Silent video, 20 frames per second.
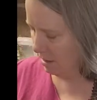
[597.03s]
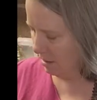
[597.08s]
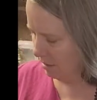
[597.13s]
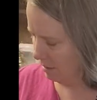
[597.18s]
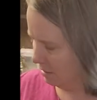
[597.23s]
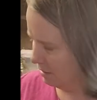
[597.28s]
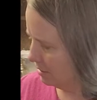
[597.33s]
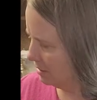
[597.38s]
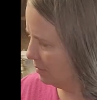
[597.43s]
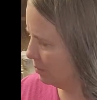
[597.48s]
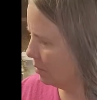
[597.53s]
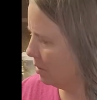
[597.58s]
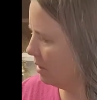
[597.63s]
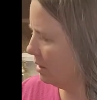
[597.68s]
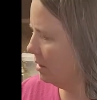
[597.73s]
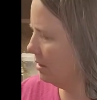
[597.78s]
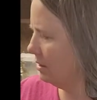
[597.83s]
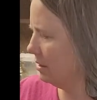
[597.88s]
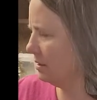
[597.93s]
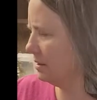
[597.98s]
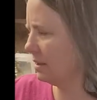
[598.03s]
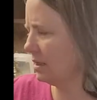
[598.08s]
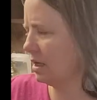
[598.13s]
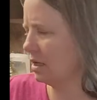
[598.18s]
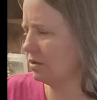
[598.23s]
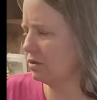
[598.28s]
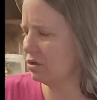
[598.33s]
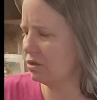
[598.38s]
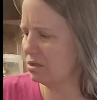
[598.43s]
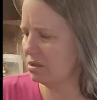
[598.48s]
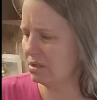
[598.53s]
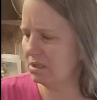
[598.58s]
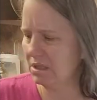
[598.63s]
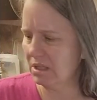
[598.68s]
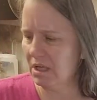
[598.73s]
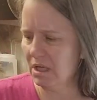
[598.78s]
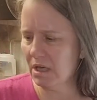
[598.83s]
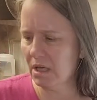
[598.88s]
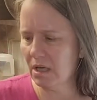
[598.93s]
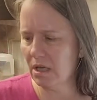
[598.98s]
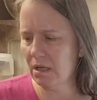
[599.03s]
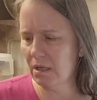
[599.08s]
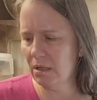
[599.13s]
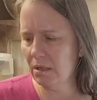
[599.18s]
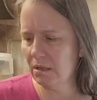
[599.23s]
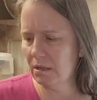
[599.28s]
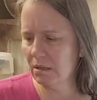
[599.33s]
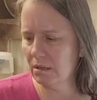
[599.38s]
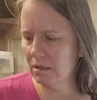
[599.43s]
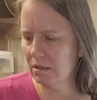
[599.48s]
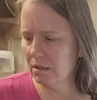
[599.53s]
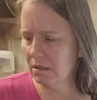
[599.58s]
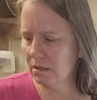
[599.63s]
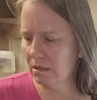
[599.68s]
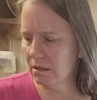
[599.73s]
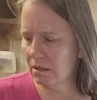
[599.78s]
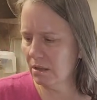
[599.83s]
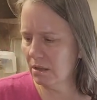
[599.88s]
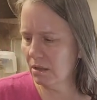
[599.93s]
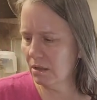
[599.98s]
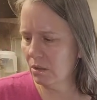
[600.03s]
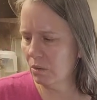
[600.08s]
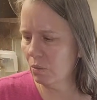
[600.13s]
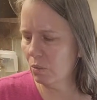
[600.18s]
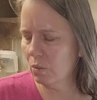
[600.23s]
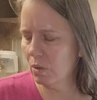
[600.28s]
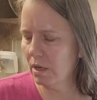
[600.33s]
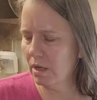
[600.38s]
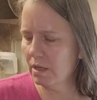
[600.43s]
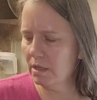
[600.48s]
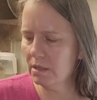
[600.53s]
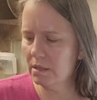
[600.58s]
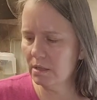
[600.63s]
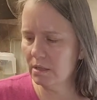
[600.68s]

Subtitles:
This one, it's called Seek 1. one,